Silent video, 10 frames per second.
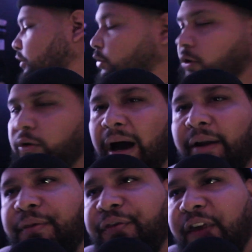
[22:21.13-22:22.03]
You don't know how
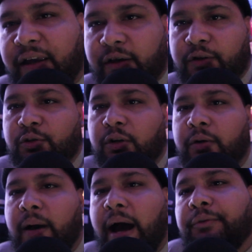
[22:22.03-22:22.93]
to think, or you don't
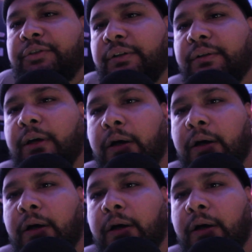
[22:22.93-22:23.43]
know how to